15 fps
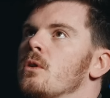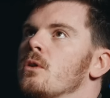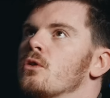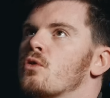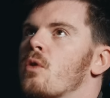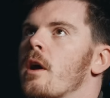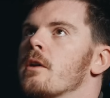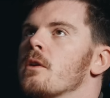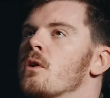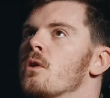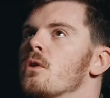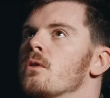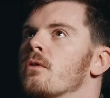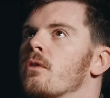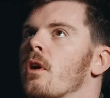try to
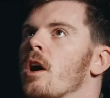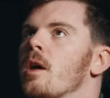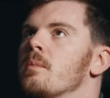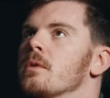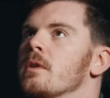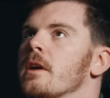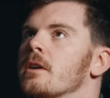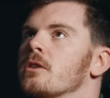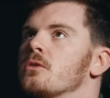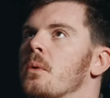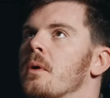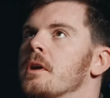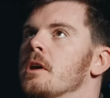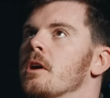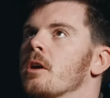hoover up like
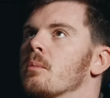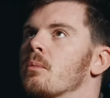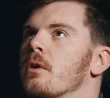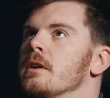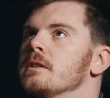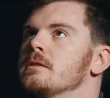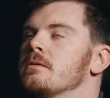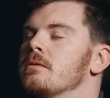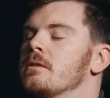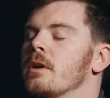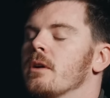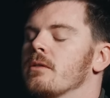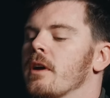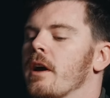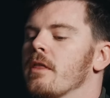20 young Brits, if you
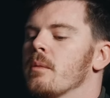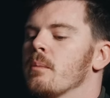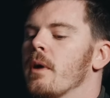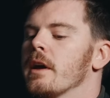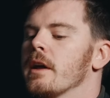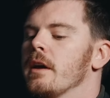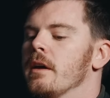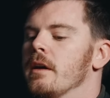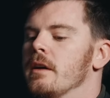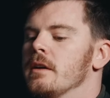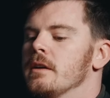had the money,